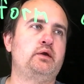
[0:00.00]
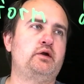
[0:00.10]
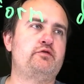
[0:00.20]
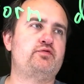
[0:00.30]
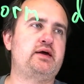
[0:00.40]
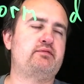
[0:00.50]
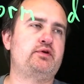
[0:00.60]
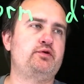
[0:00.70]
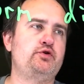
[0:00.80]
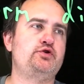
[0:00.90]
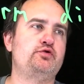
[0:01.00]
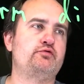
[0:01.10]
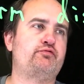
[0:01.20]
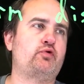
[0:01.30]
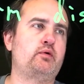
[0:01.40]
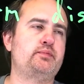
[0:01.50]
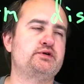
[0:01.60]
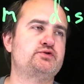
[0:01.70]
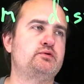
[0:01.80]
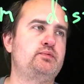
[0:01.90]
if we have a uniform
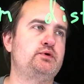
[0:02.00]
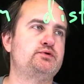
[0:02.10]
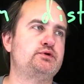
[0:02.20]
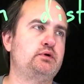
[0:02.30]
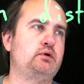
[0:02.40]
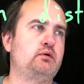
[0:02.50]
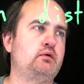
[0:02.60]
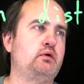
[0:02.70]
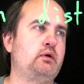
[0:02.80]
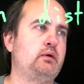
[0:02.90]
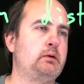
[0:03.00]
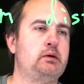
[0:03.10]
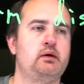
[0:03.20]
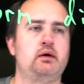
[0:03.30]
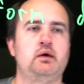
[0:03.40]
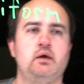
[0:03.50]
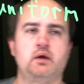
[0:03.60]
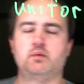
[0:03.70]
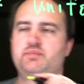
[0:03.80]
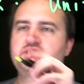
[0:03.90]
distribution
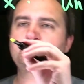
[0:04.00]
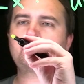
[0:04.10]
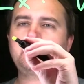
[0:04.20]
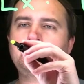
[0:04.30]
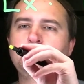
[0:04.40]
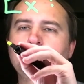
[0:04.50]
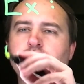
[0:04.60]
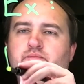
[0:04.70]
between,